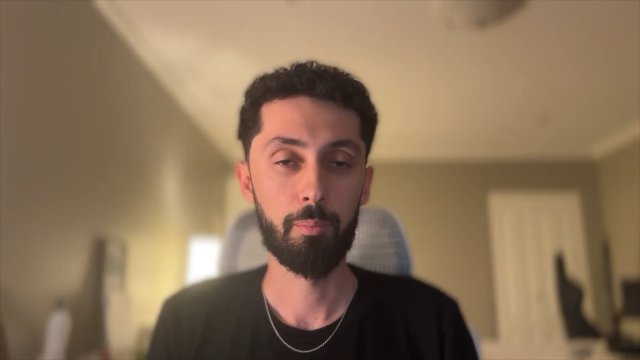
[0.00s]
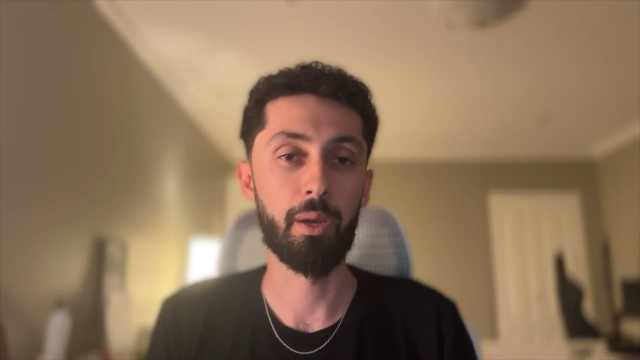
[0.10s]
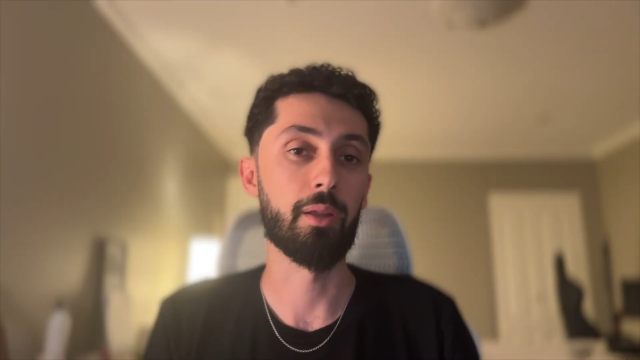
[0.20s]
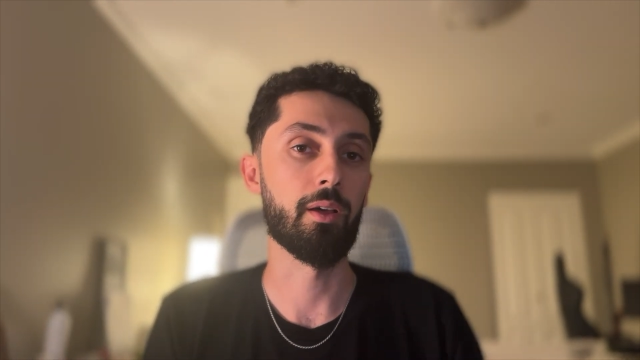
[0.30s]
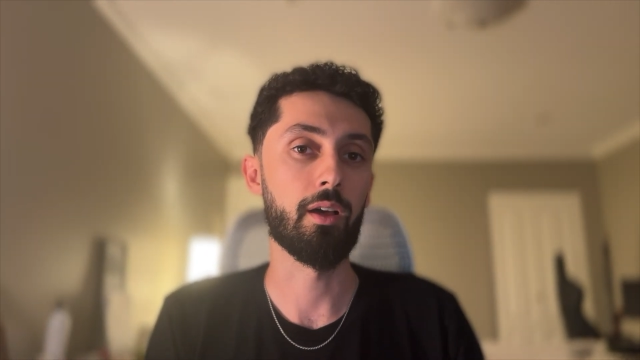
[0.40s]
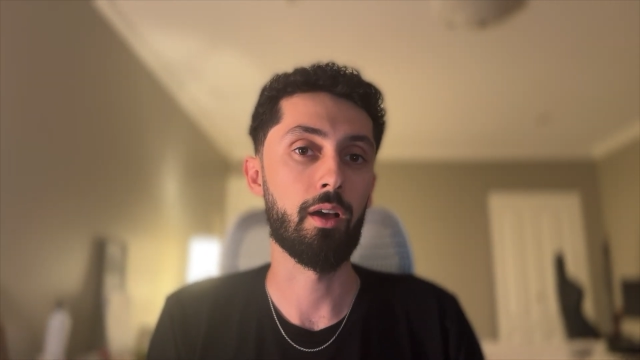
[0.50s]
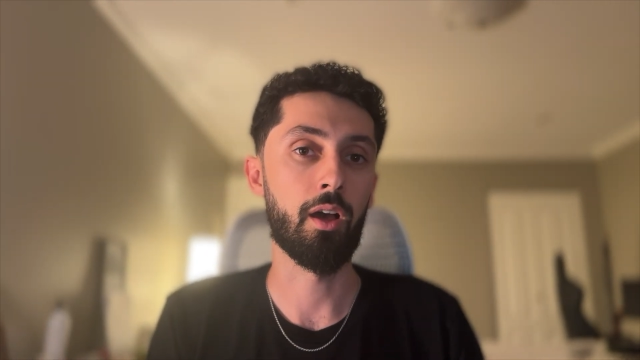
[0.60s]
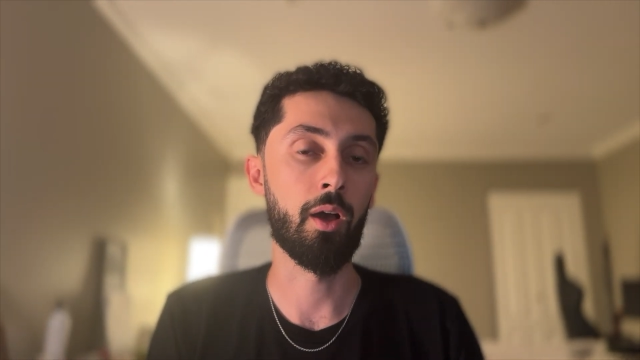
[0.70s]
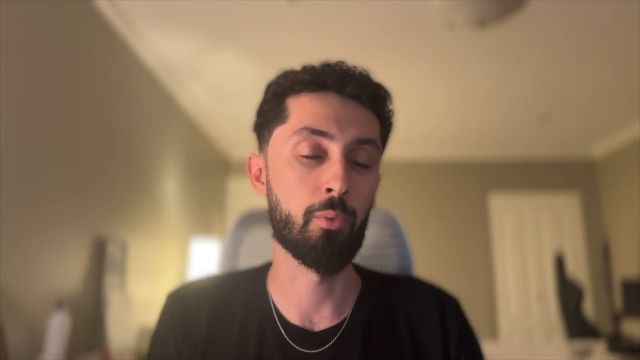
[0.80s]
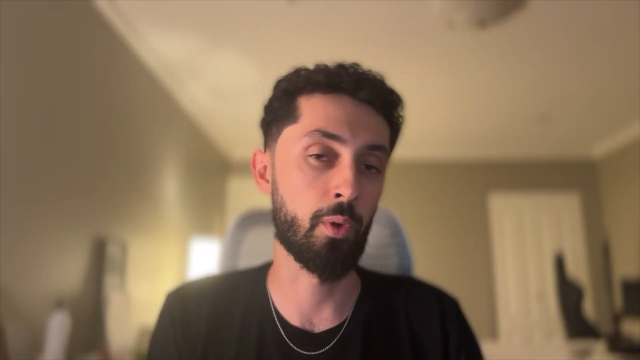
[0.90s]
but
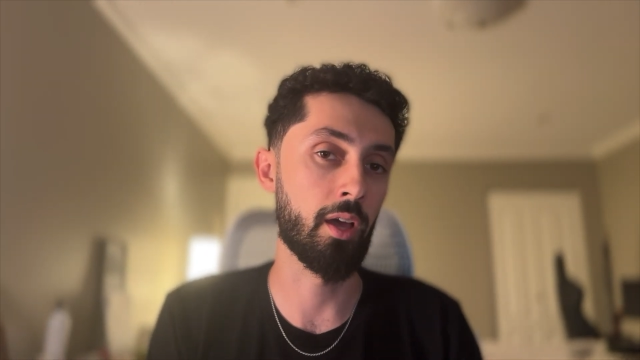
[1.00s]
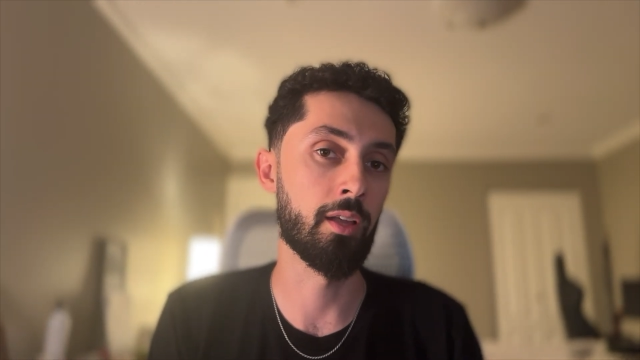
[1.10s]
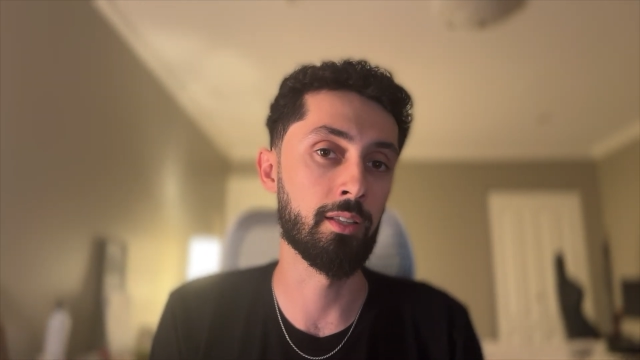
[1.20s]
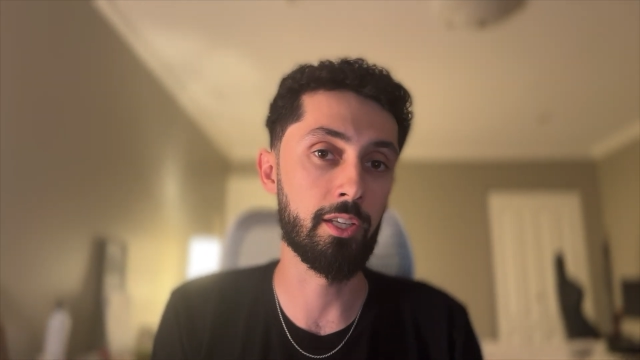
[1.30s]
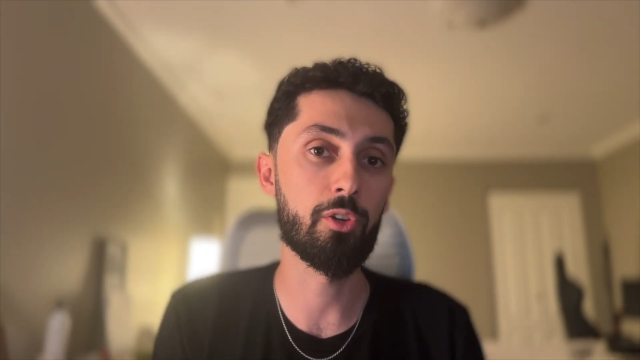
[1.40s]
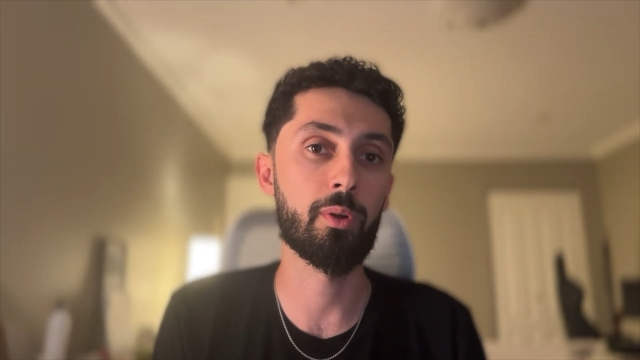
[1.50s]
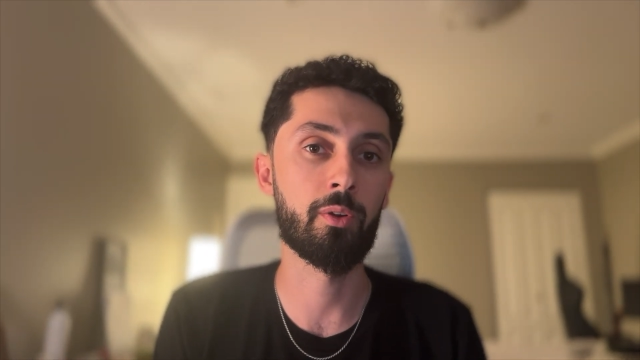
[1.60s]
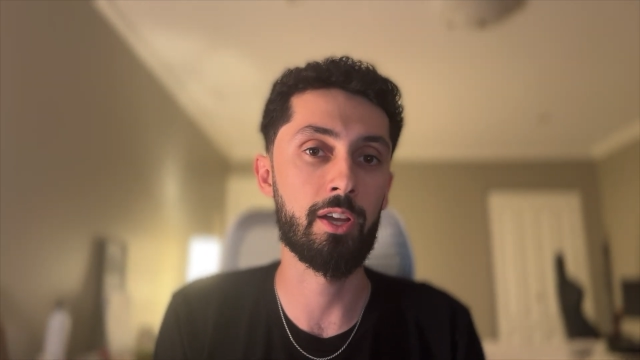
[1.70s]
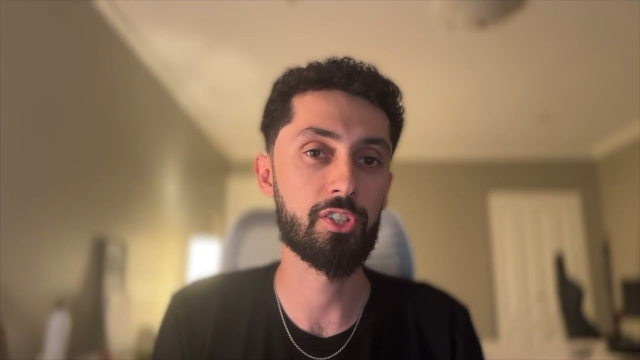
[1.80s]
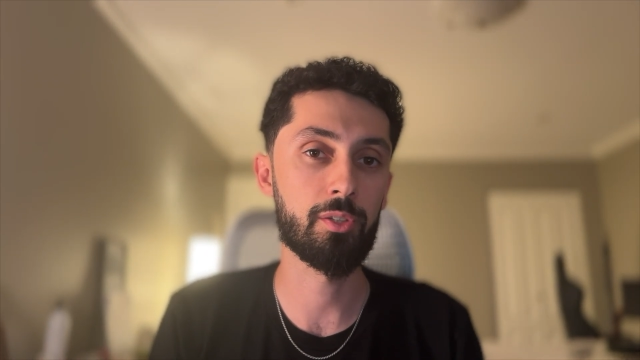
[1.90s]
a linear
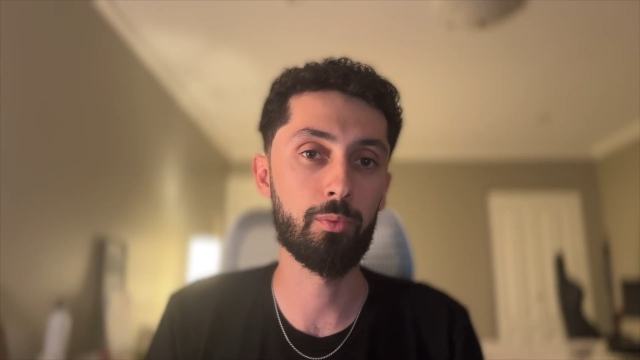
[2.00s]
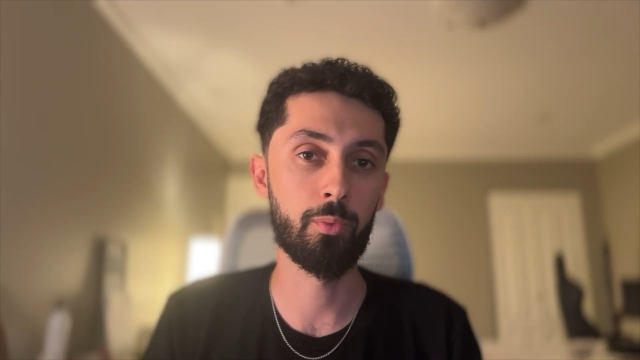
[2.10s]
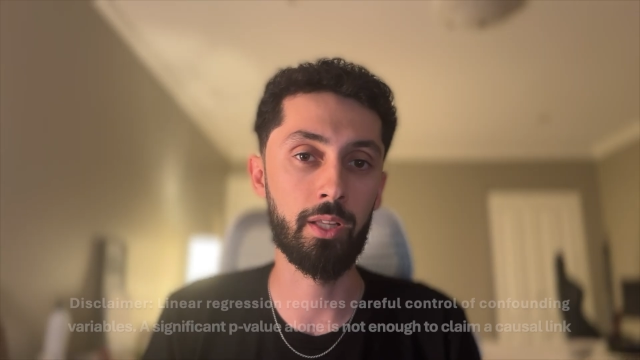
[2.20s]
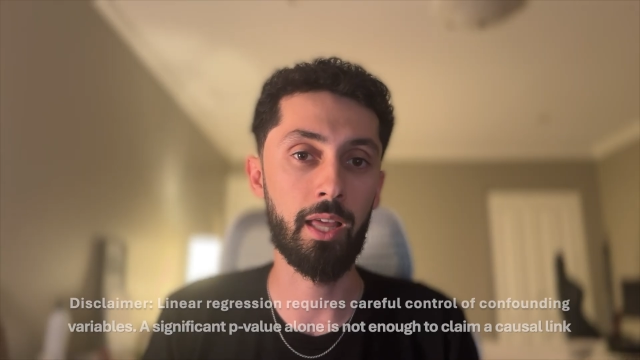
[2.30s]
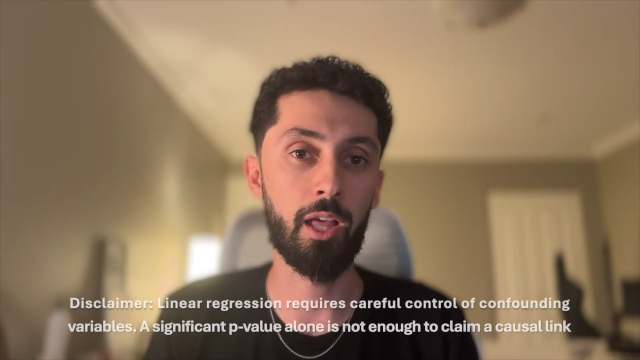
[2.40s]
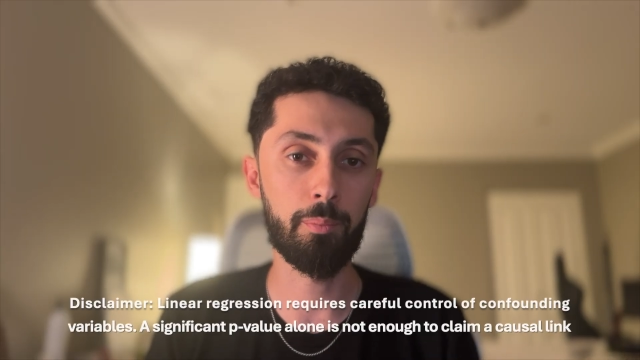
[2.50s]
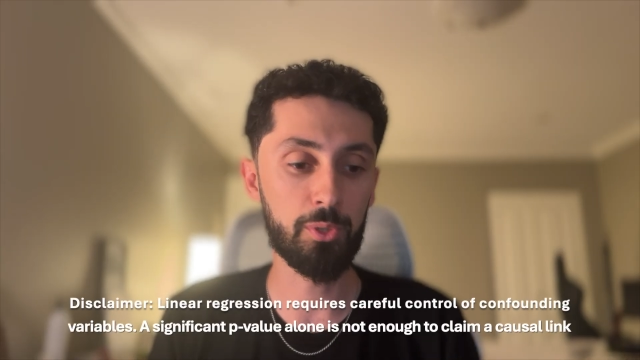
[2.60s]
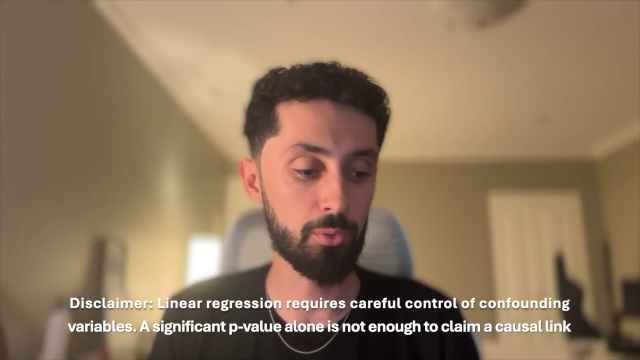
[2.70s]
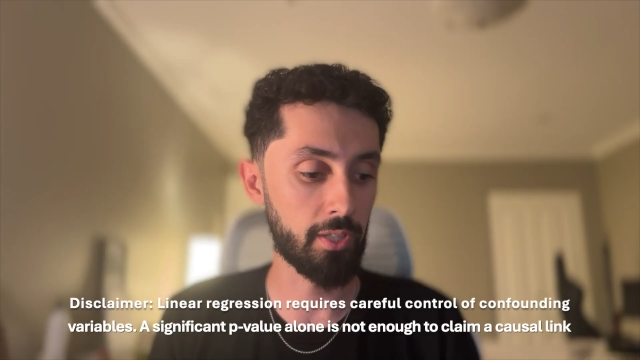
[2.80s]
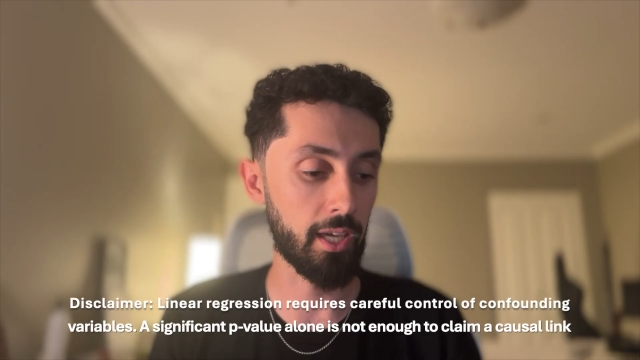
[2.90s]
regression will help
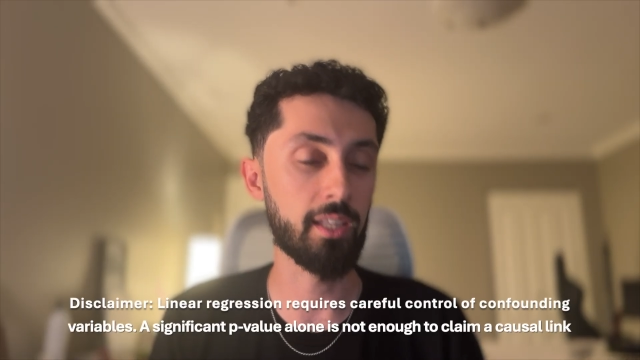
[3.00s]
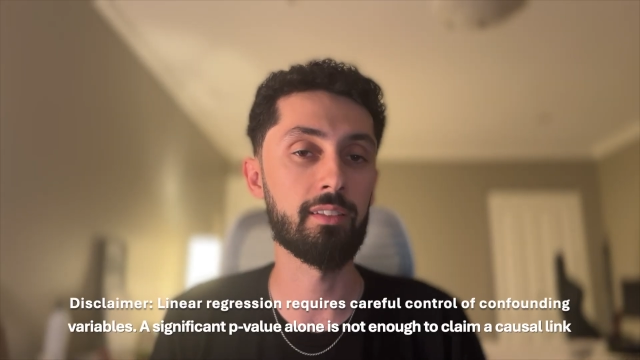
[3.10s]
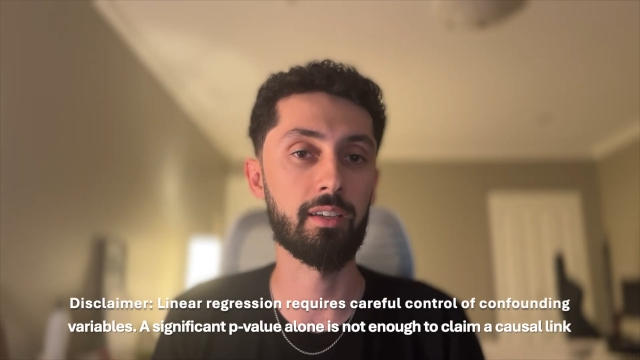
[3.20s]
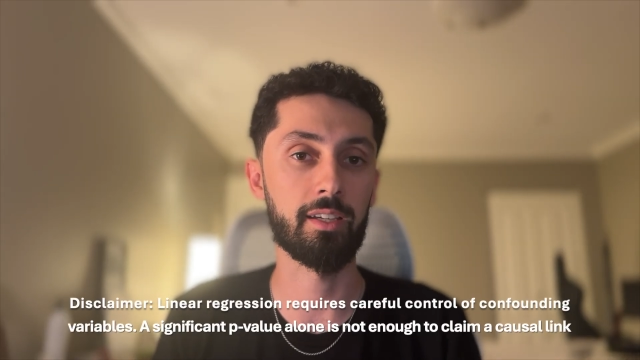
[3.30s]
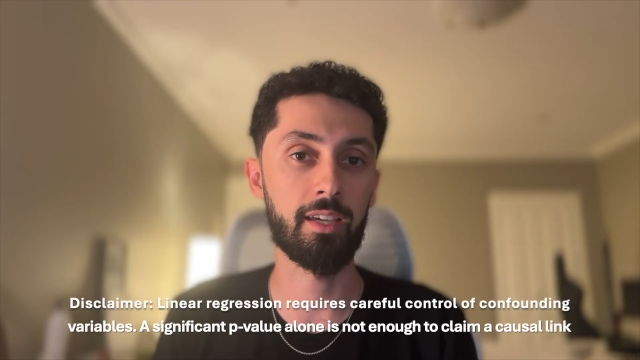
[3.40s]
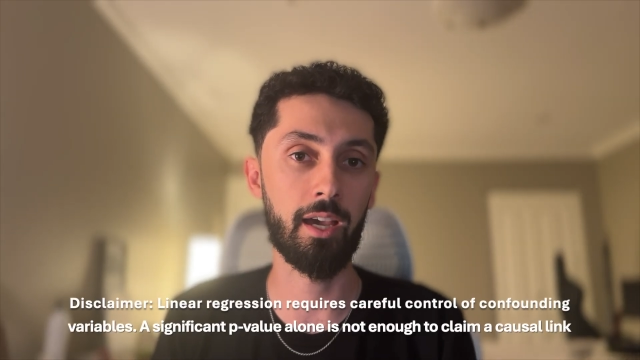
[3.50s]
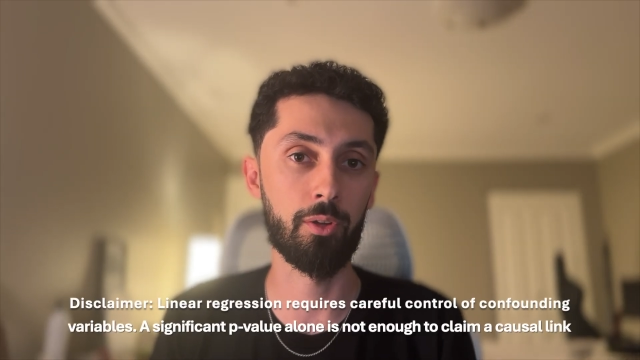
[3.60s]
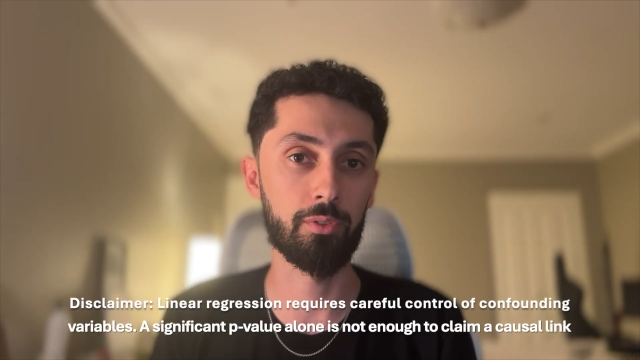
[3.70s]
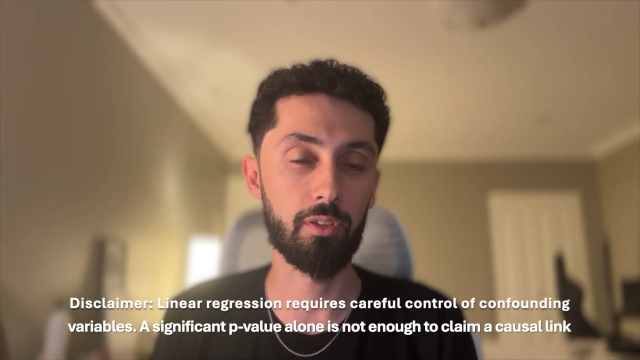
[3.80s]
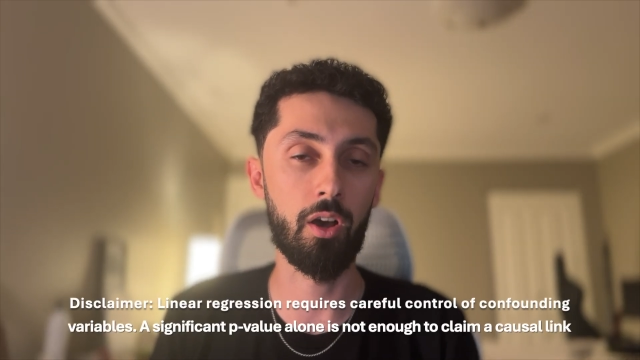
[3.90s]
you take into
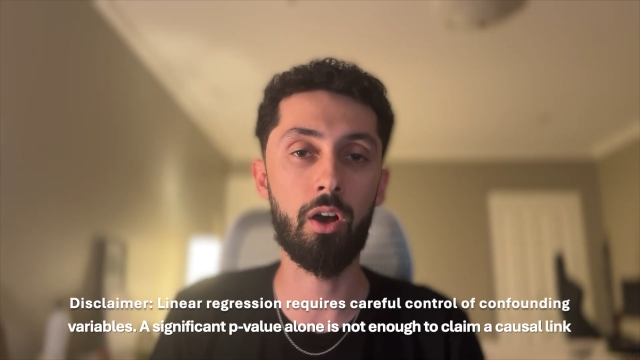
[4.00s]
account